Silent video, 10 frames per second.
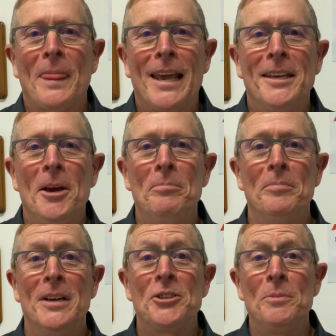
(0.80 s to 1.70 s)
Yep,
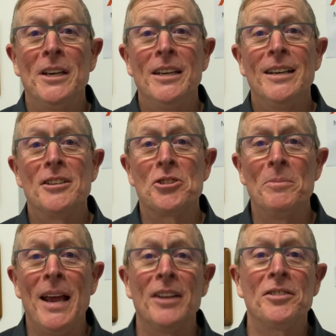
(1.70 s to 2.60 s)
it's me, Jim
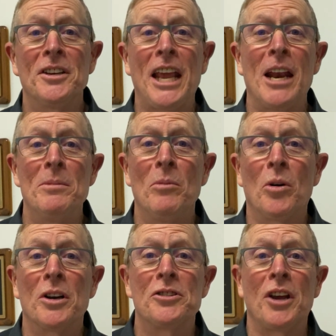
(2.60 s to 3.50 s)
Hanson, Academy
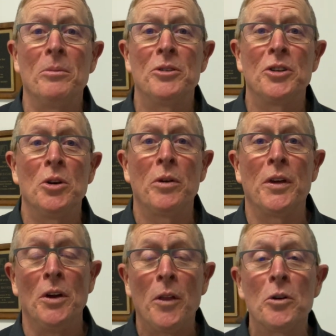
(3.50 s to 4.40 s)
Mortgage, coming to you with
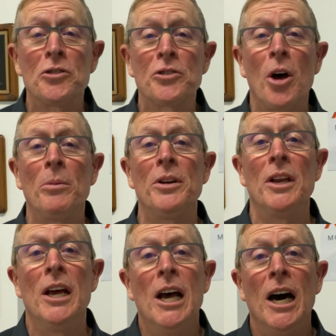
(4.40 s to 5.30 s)
another installment
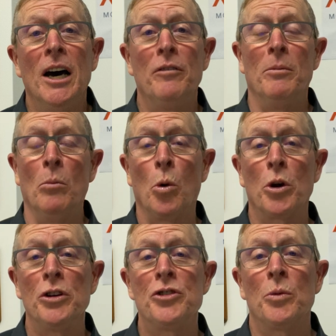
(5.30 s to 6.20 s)
of
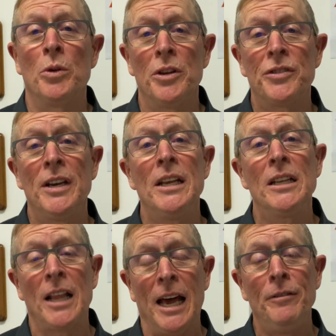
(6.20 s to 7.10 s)
Mortgage, Real Estate,
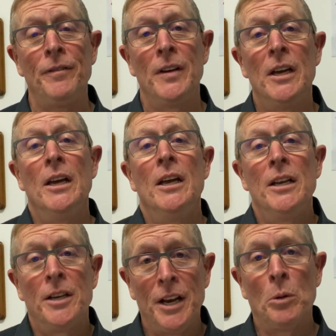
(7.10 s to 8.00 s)
and Life.
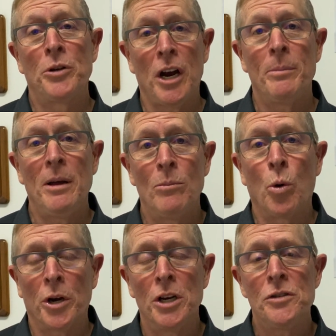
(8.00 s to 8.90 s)
Today we're talking about
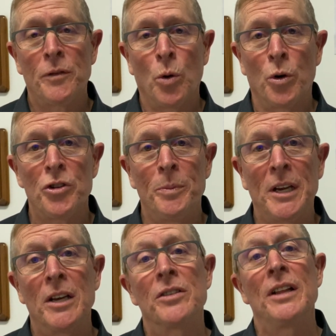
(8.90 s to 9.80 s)
mortgage, of course,
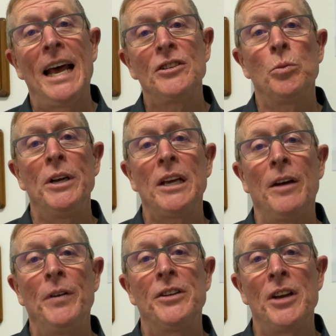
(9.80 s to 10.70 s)
because last week
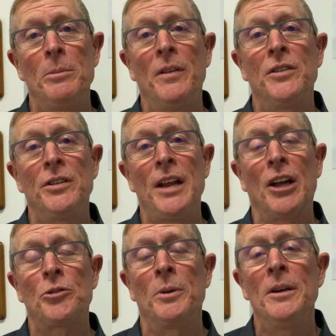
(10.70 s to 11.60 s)
FHA made this
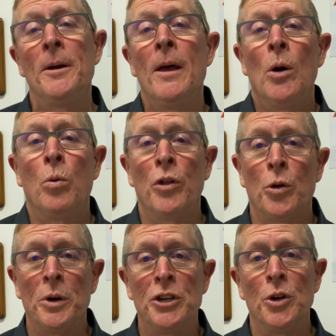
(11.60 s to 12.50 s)
announcement where they're
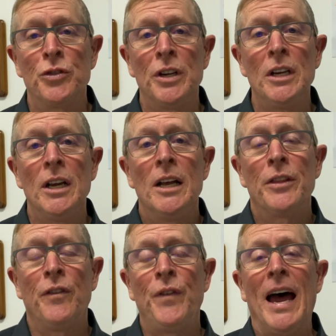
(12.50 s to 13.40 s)
reducing
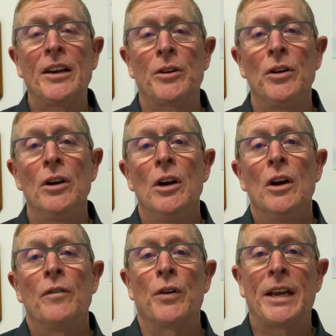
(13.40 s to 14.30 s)
the factor
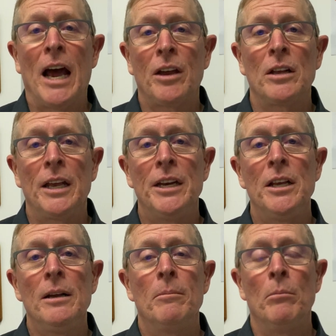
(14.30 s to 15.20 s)
for
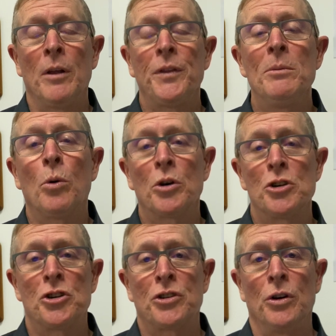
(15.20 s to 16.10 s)
calculating monthly mortgage
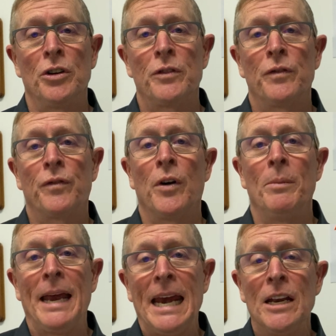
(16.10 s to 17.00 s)
insurance
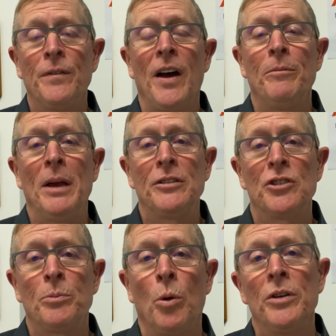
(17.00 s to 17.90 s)
from 85
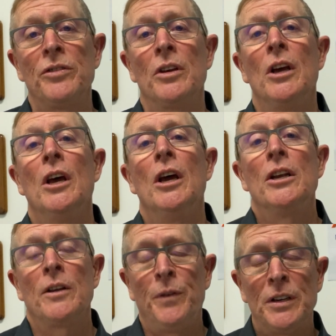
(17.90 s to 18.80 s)
basis points
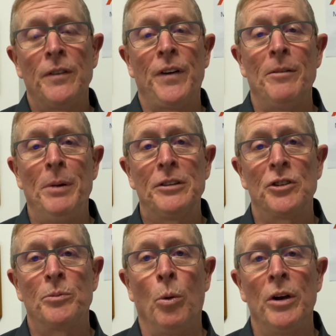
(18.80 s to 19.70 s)
to 55
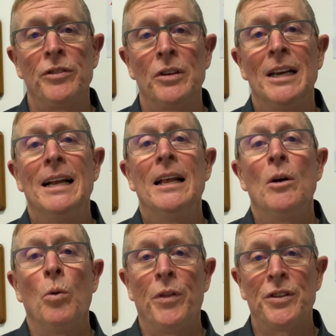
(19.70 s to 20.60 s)
basis points,
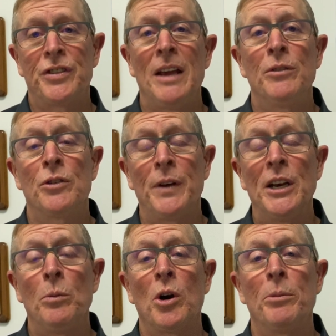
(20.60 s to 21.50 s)
with a savings of
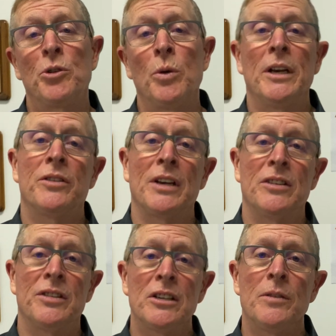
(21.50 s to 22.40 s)
anywhere between, say,
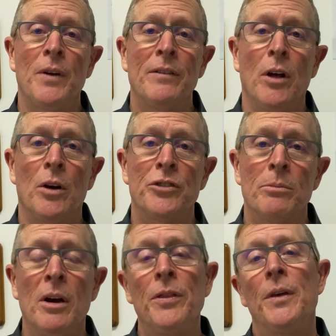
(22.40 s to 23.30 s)
$65 a
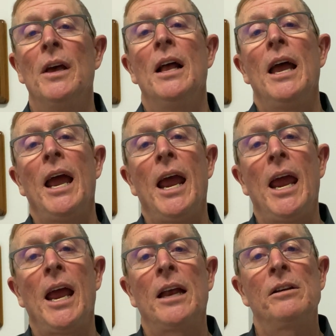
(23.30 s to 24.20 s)
month
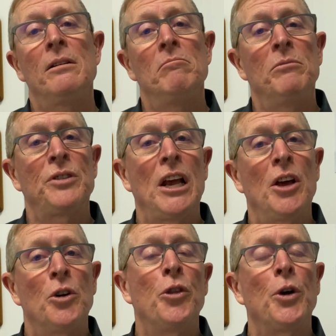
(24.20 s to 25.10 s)
and, say,
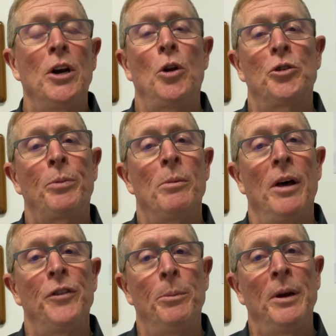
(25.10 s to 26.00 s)
$130 per
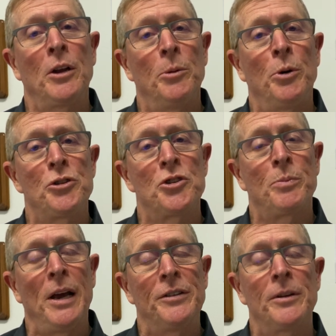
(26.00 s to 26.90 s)
month, depending on the purchase
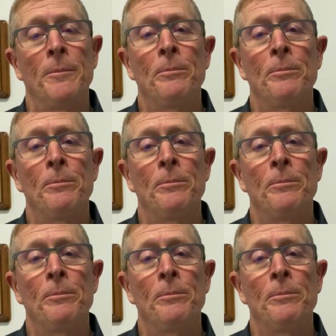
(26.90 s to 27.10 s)
price.